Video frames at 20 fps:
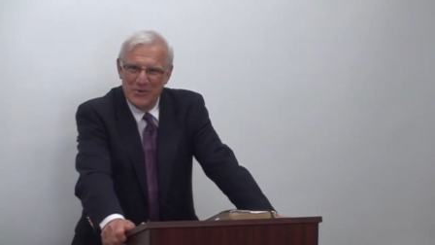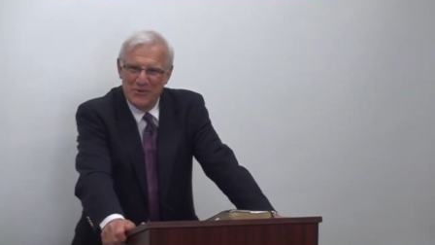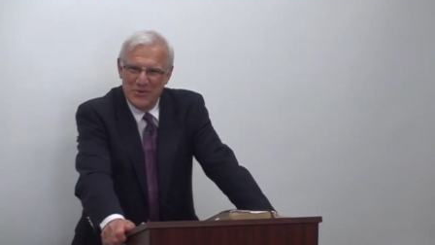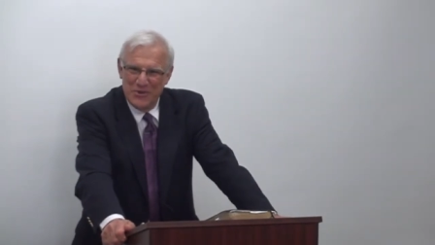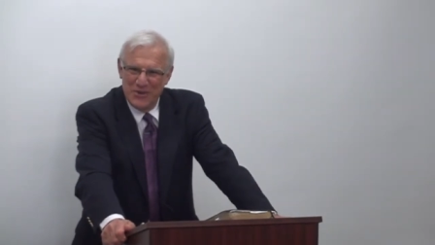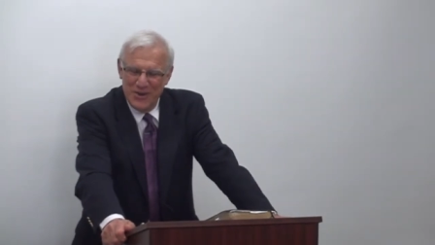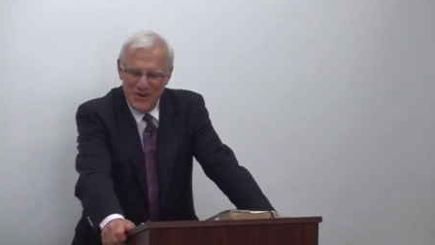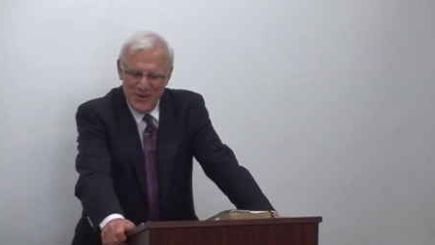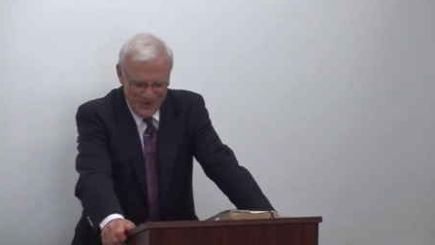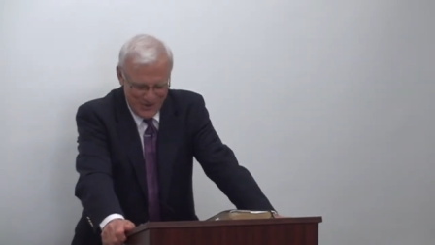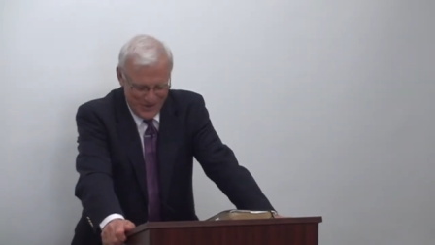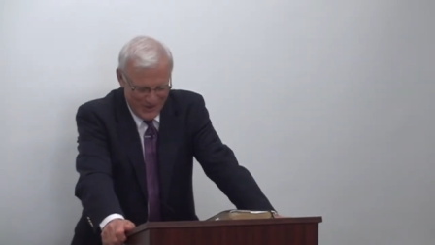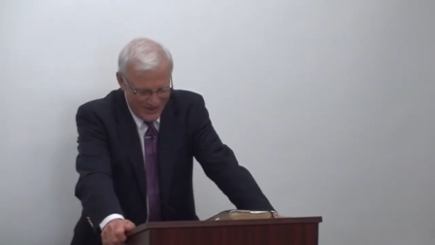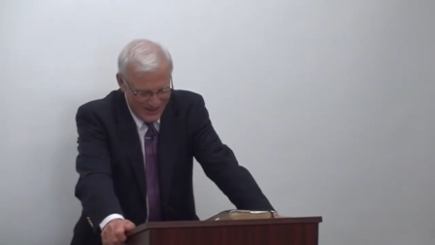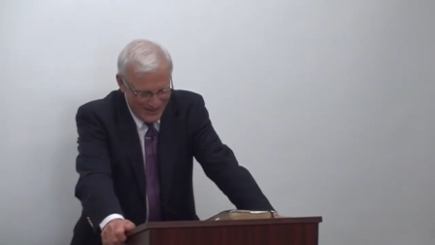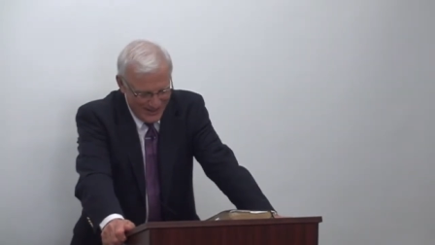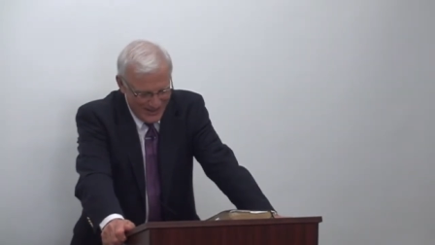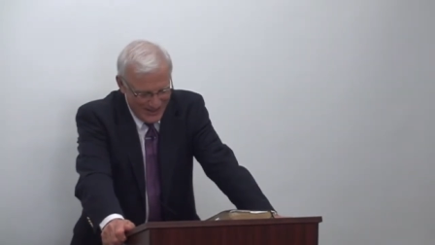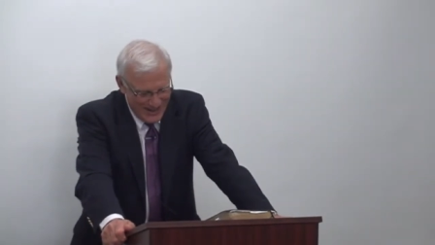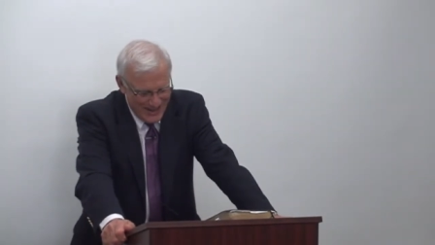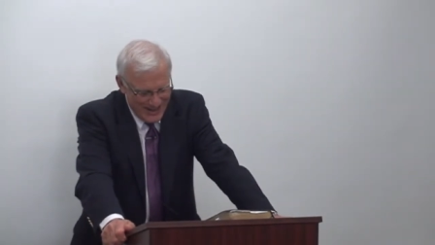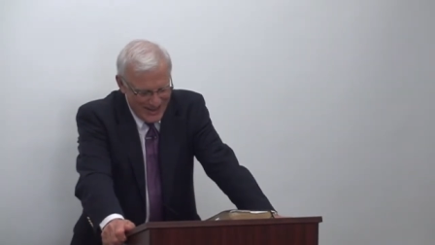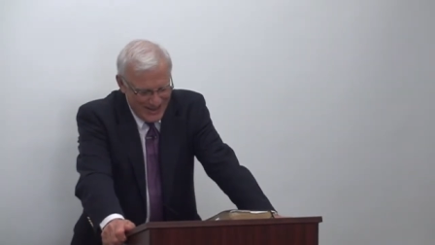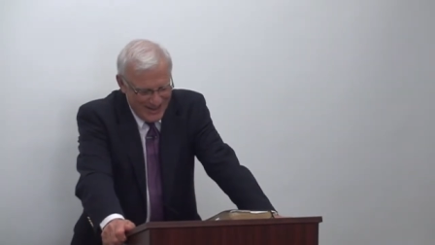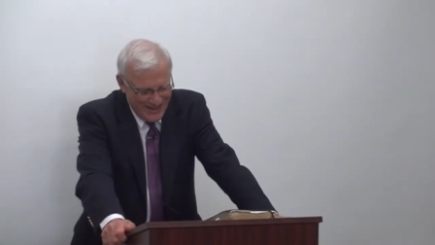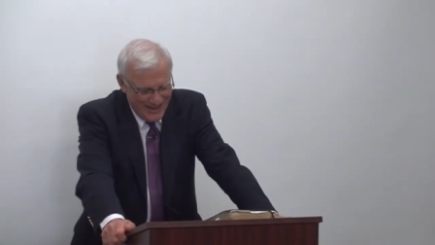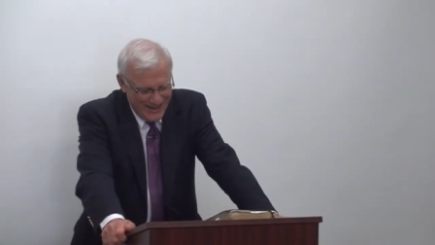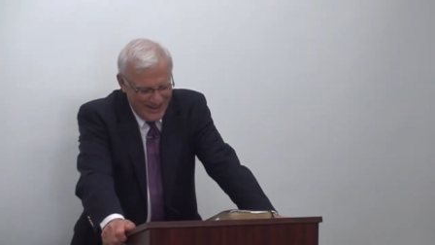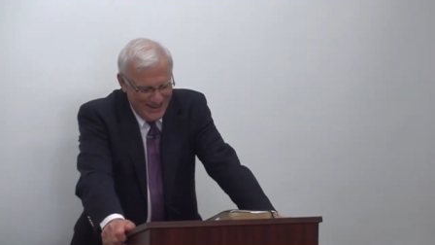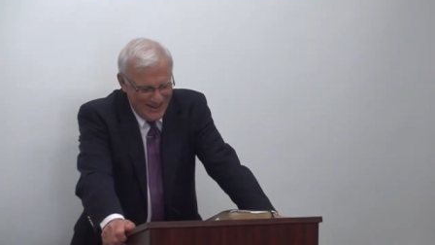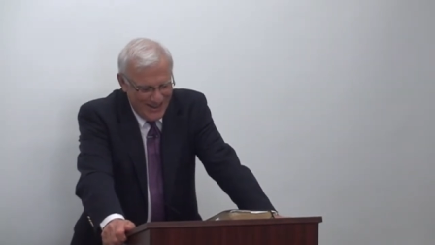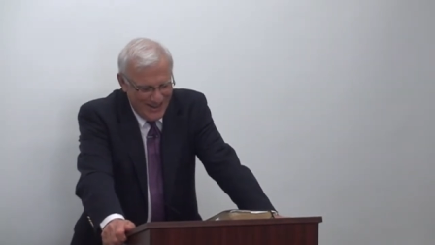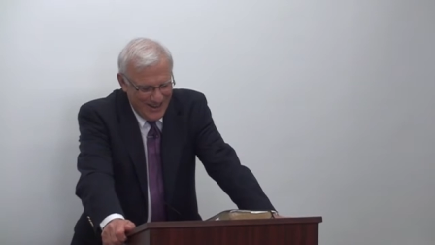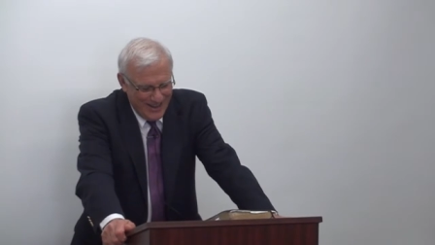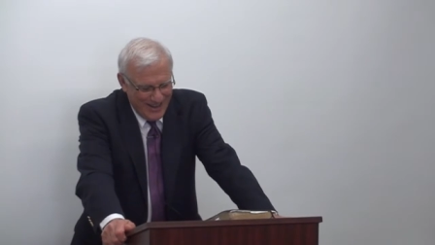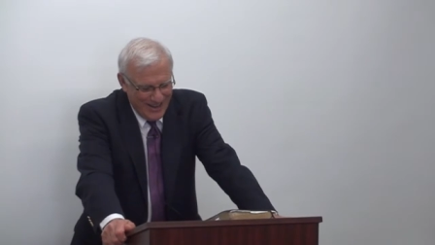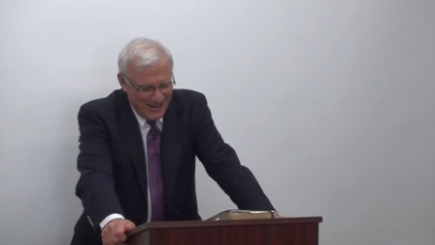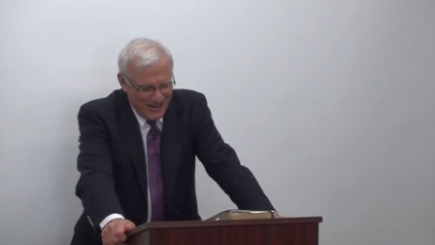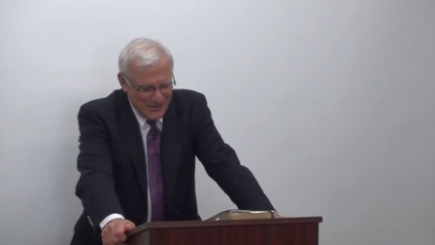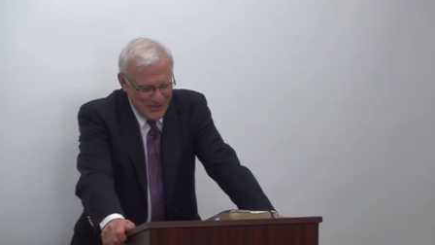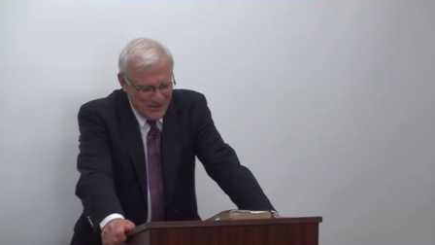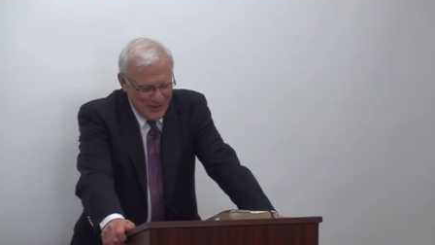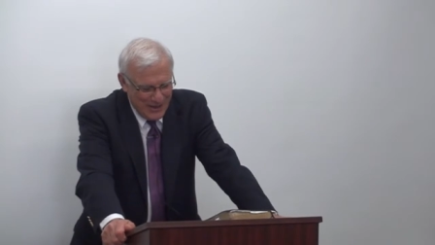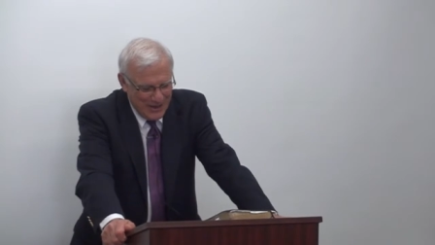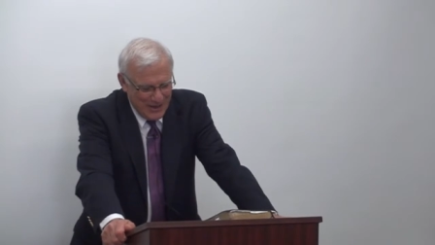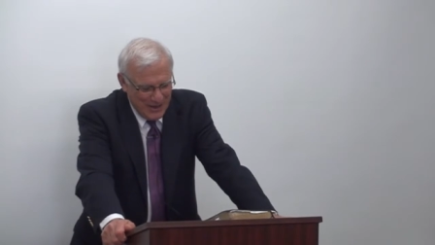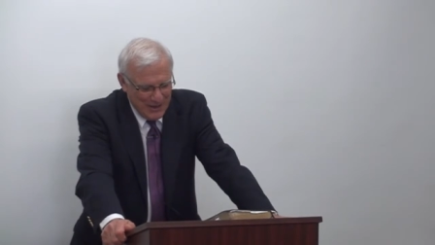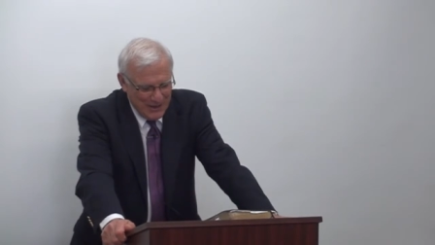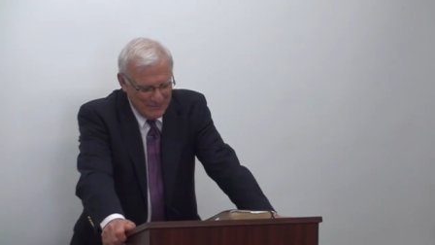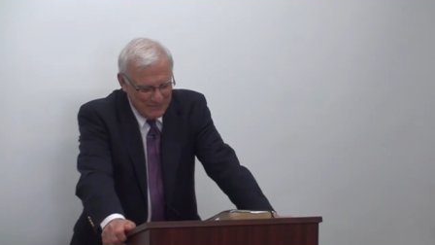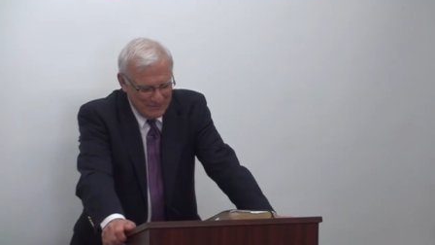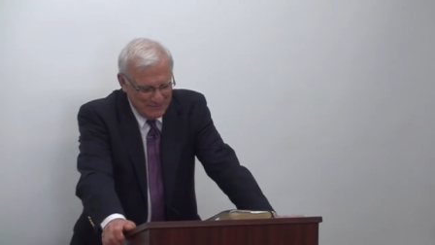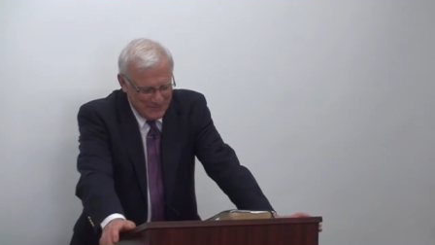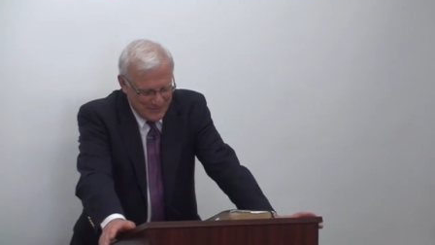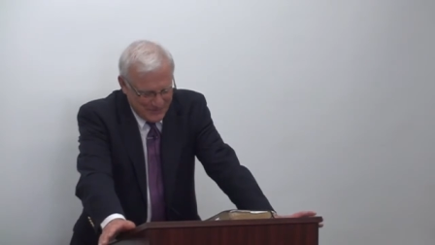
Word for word: return. And uh,